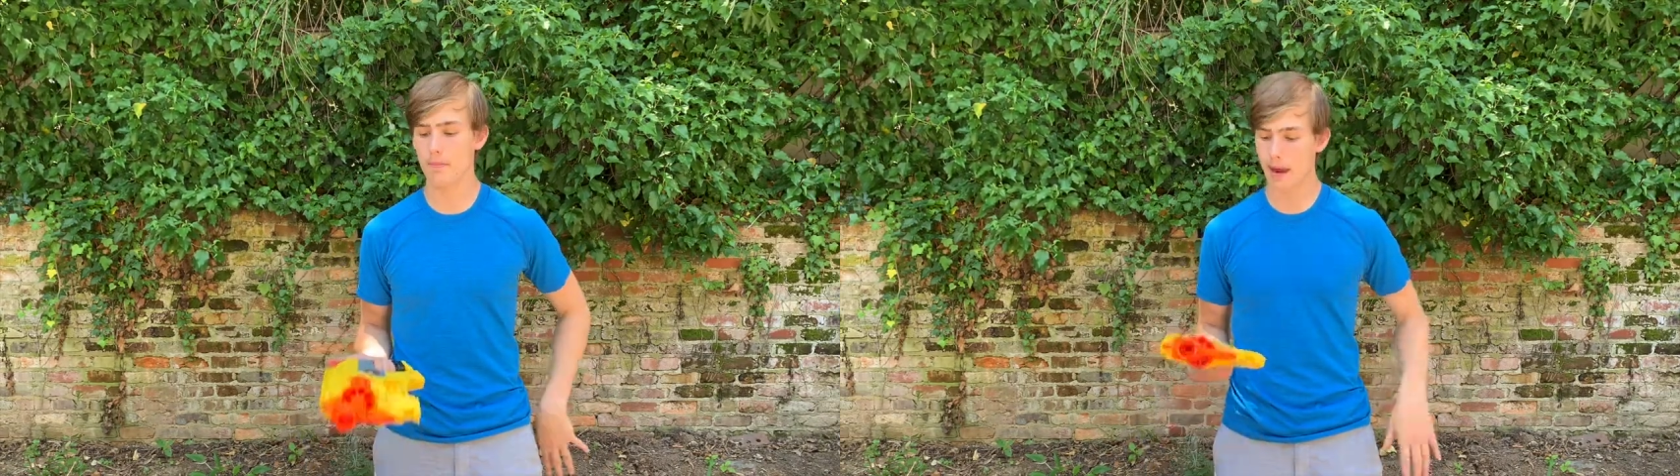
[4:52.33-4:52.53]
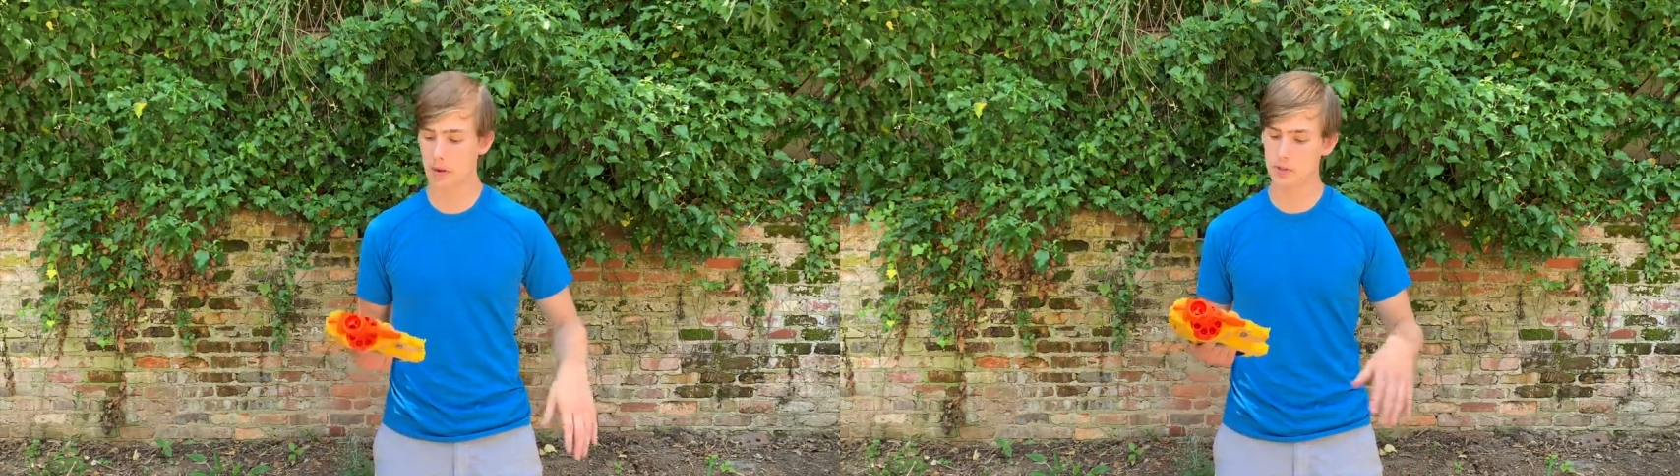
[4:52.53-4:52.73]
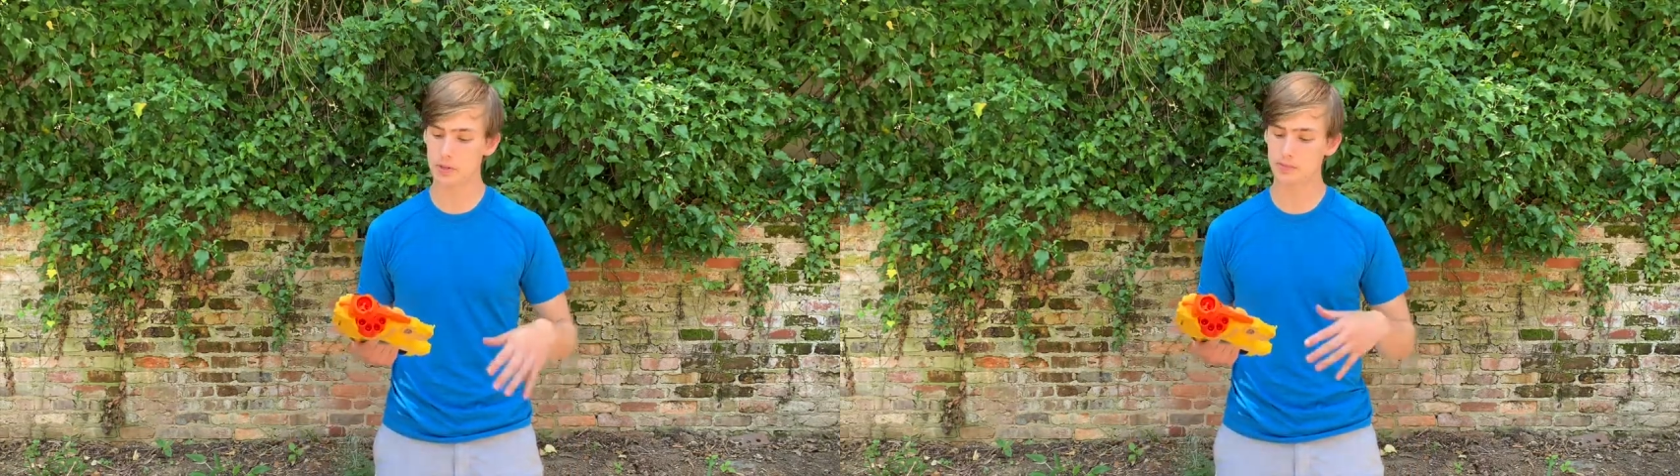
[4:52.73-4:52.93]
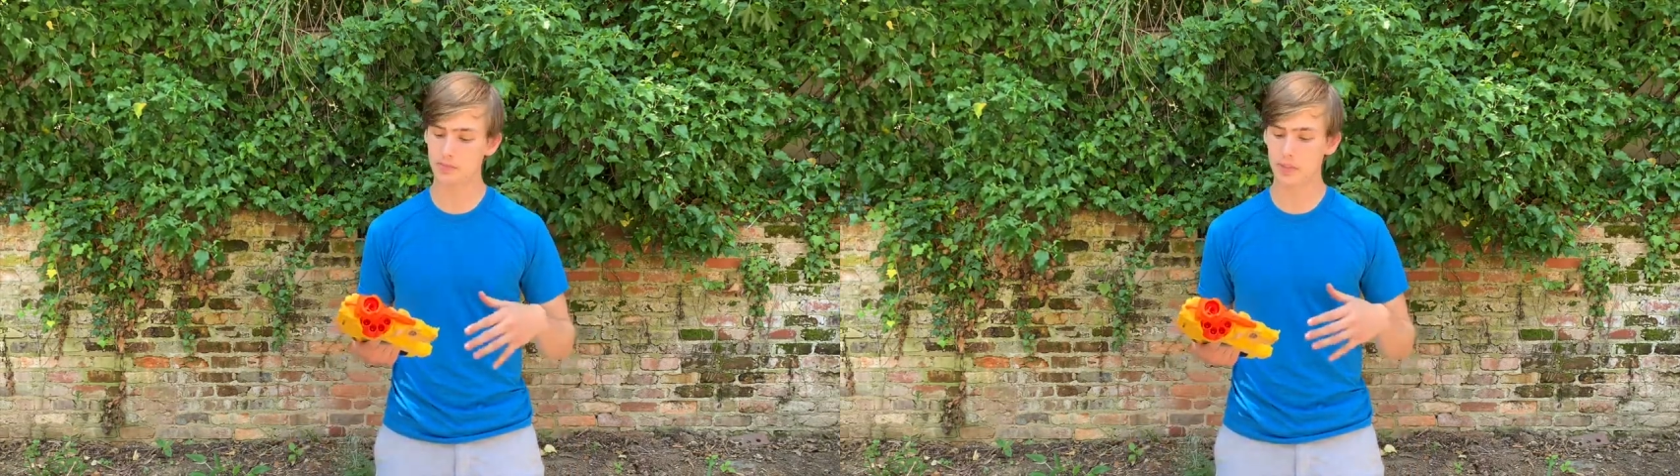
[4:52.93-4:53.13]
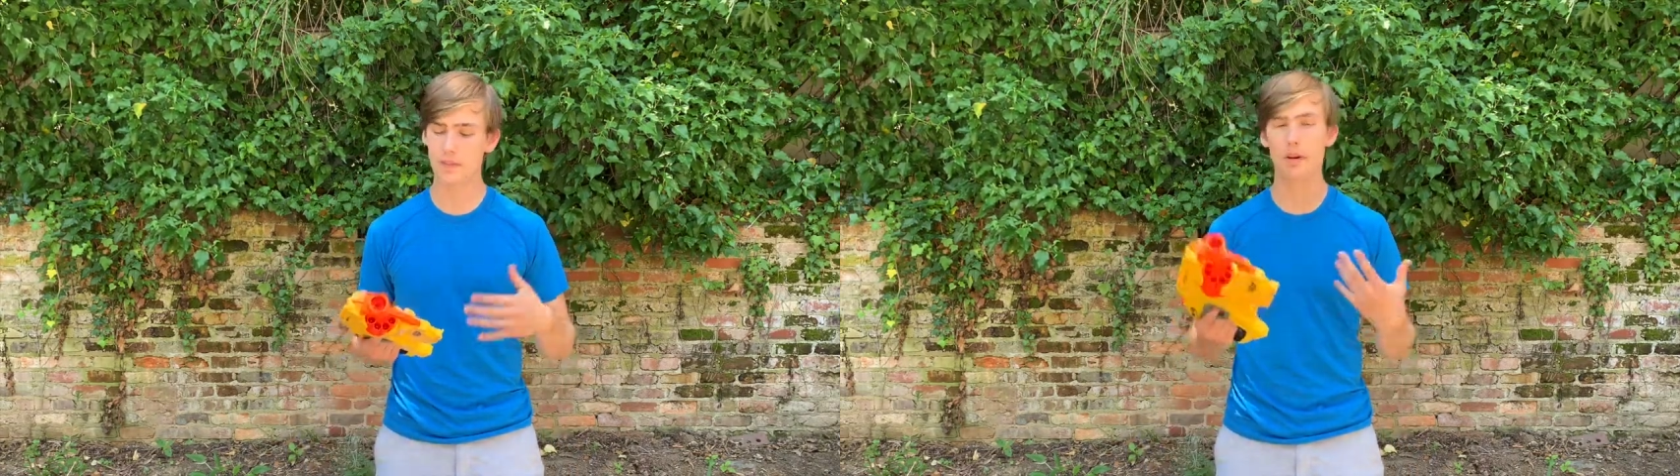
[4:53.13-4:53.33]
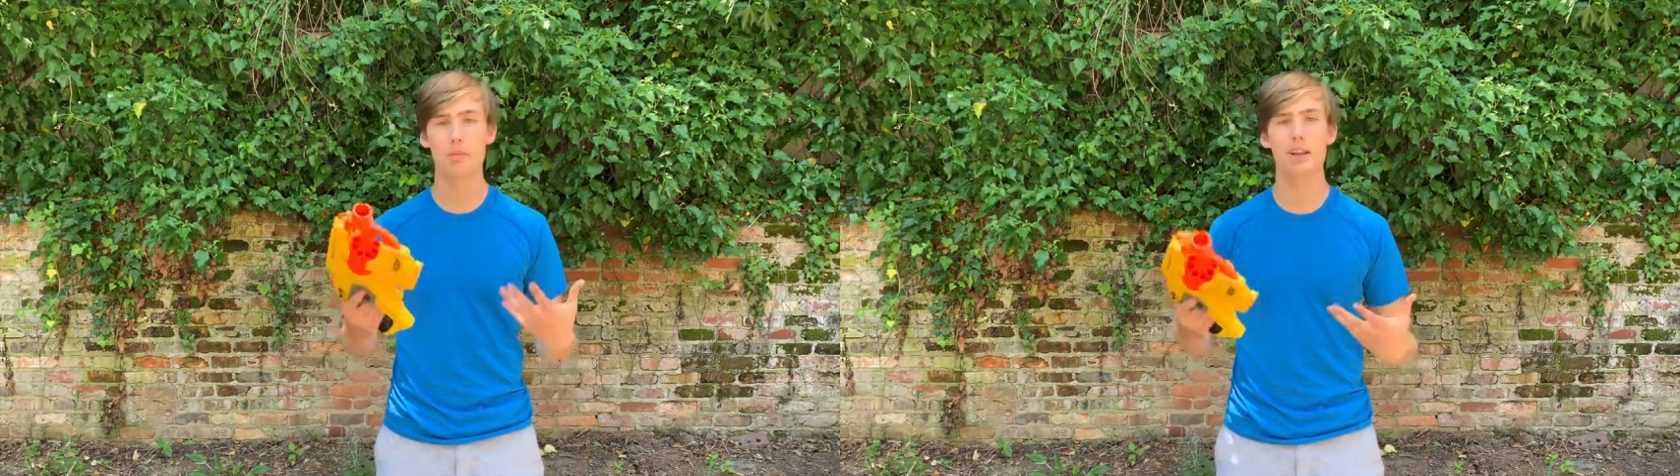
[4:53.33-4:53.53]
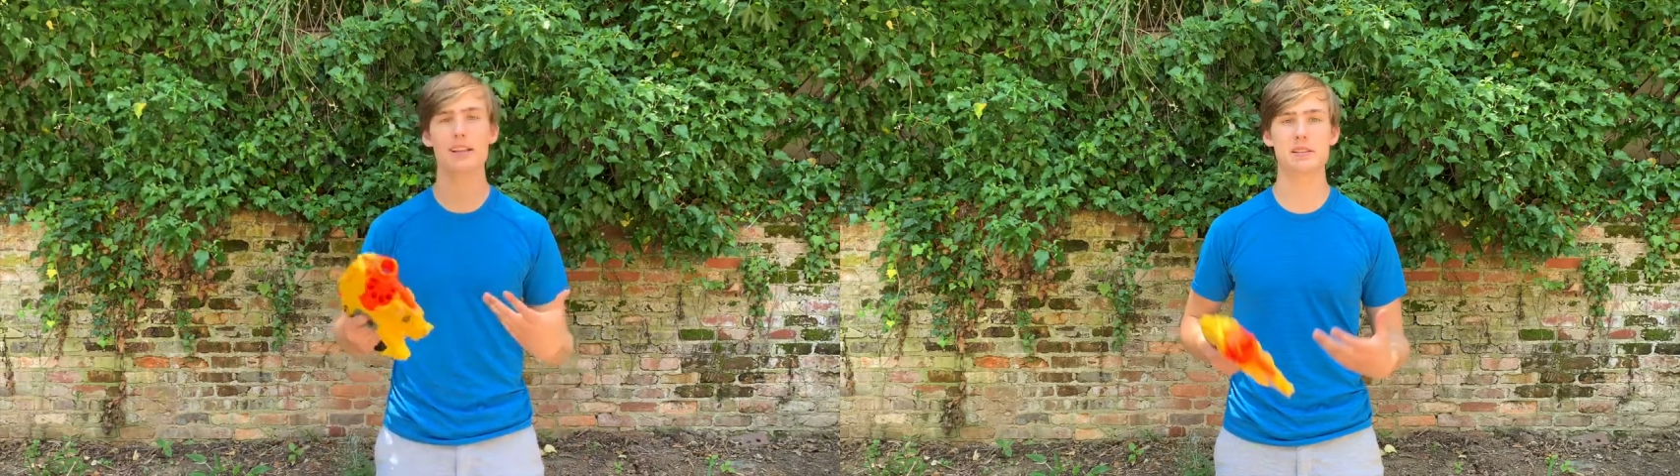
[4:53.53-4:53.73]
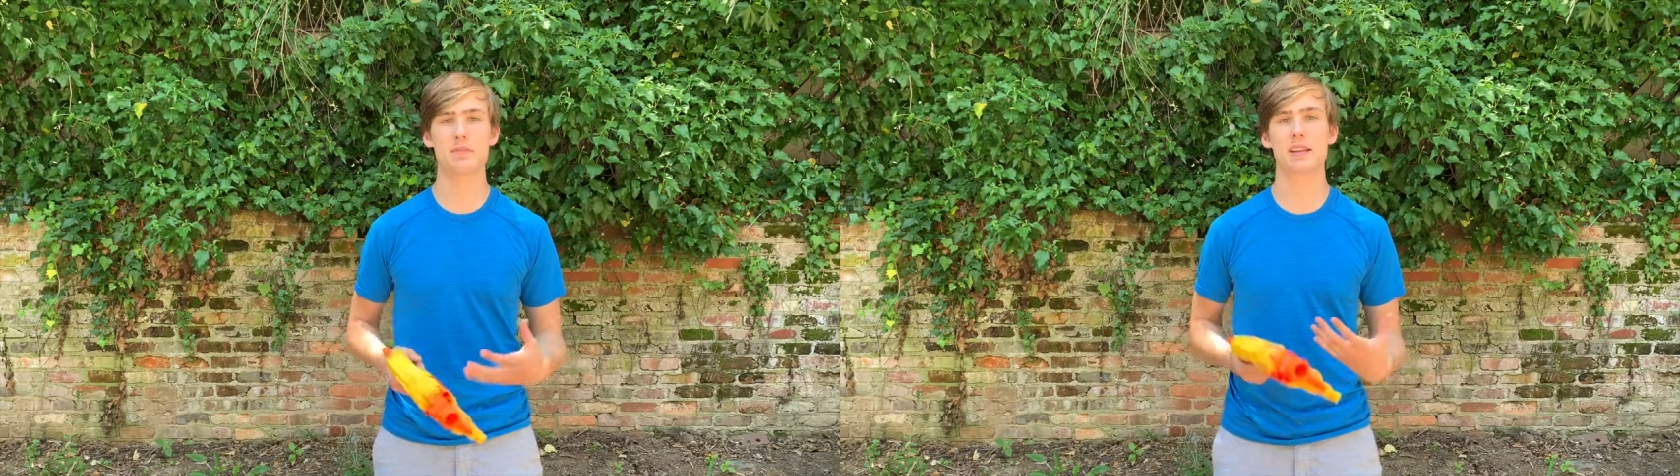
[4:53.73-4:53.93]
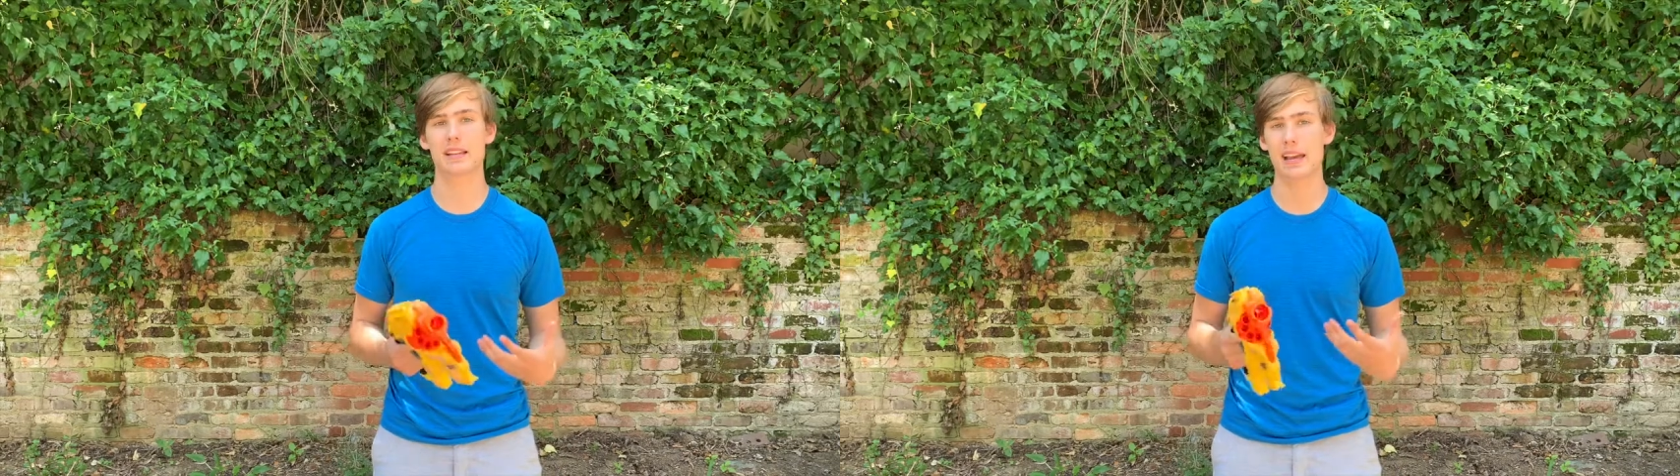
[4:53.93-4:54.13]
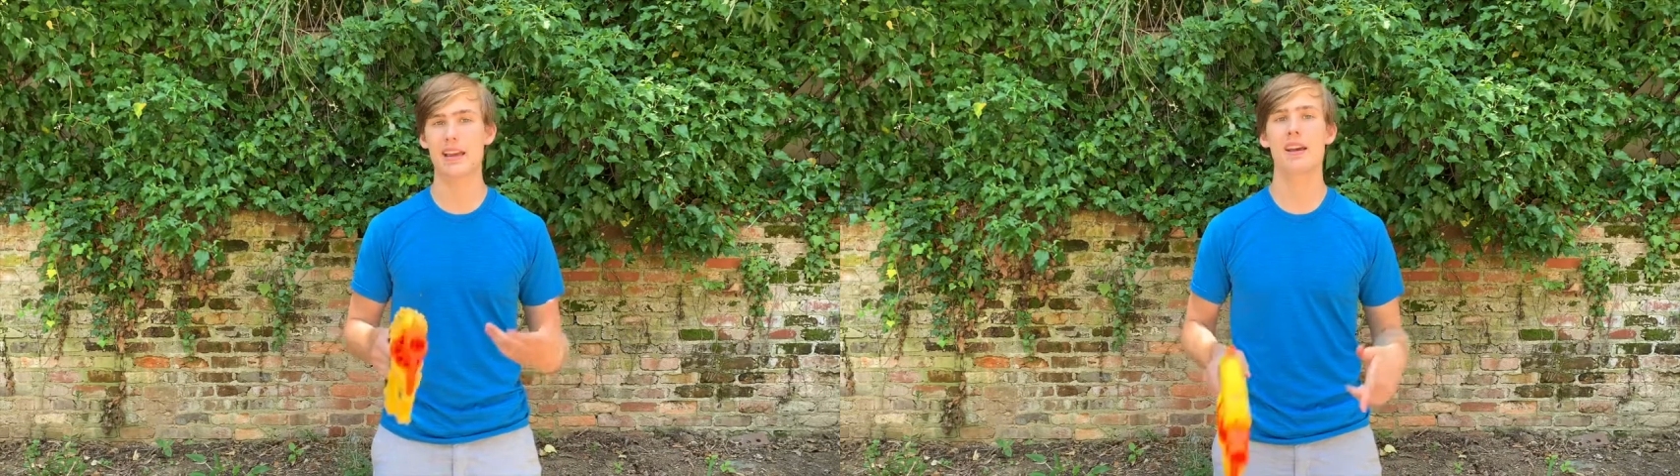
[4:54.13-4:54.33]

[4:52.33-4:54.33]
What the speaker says: pouch if I'm running something like